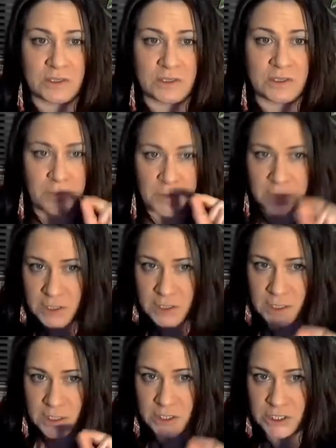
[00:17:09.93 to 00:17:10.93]
an
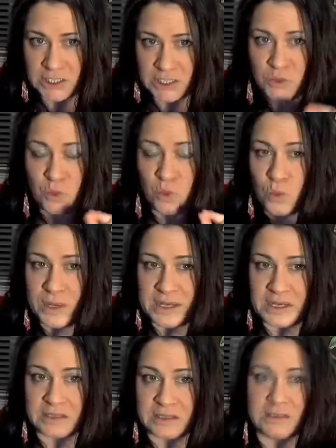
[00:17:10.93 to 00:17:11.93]
ability to just
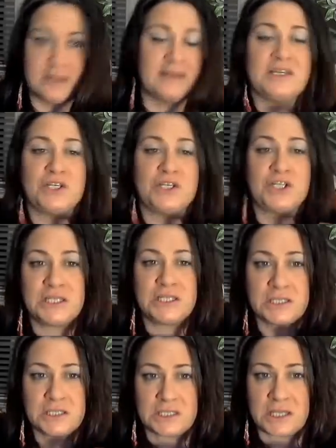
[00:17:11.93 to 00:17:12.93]
witness,
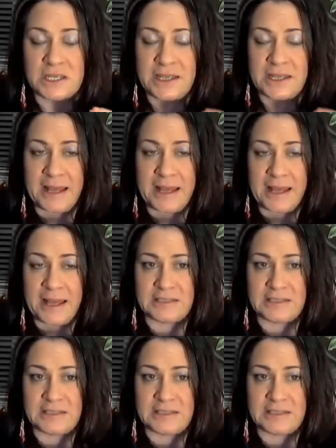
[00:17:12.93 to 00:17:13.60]
just say yes,